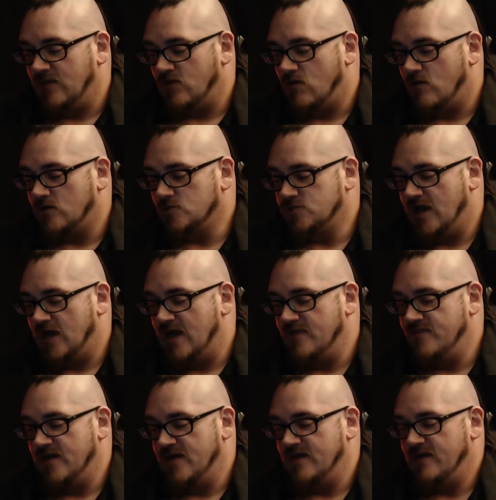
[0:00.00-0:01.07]
a long
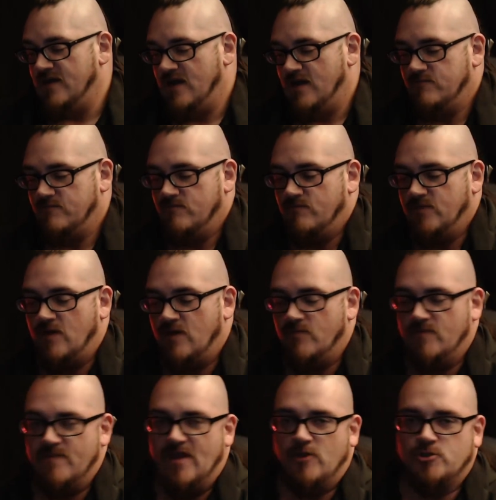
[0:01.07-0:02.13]
shot than Become
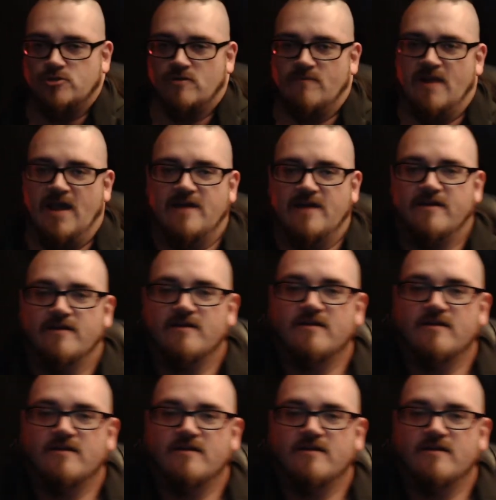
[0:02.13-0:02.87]
the Maelstrom had.